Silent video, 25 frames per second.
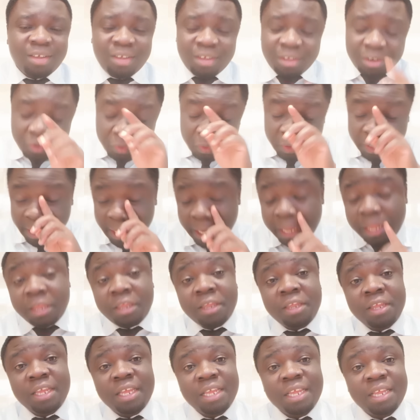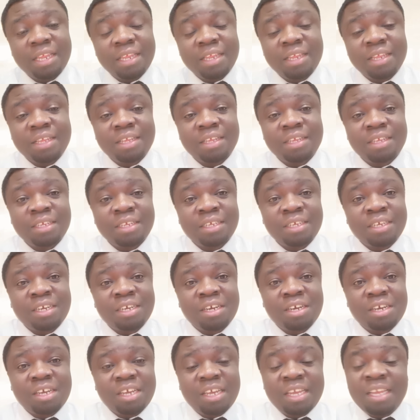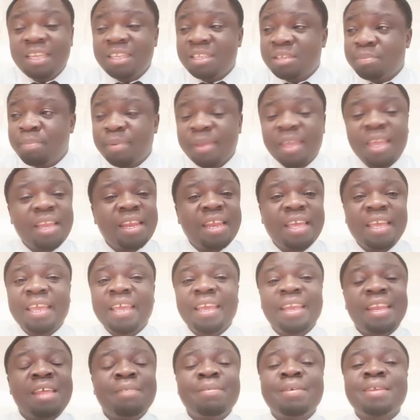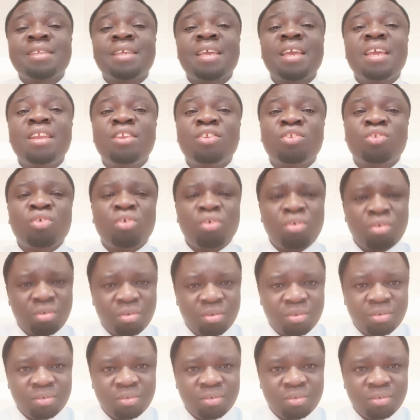Today, he's speaking like he never said so.